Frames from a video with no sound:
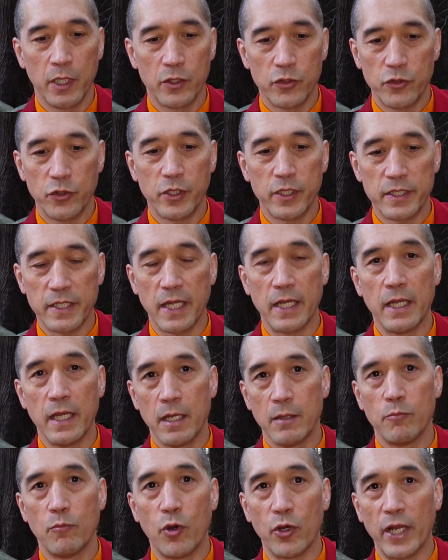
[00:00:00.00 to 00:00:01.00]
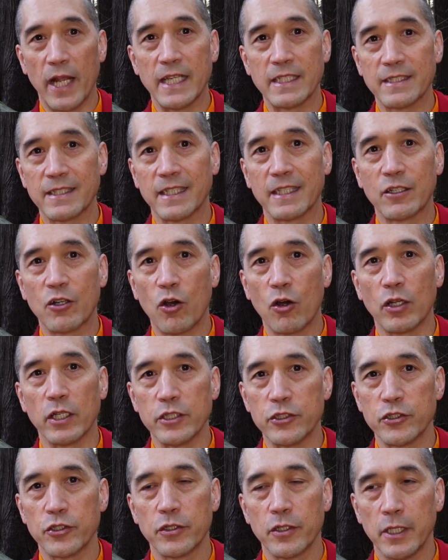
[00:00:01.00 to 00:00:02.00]
So you could say monastic
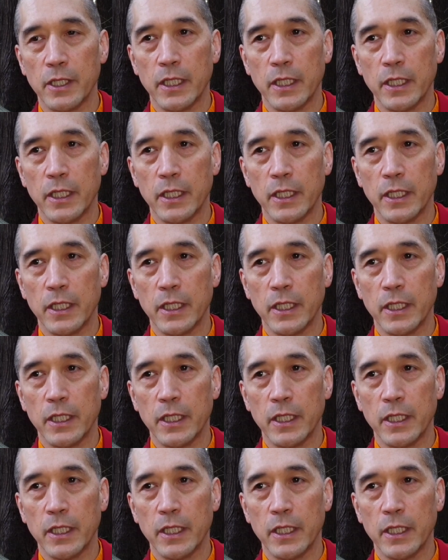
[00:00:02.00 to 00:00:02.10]
college,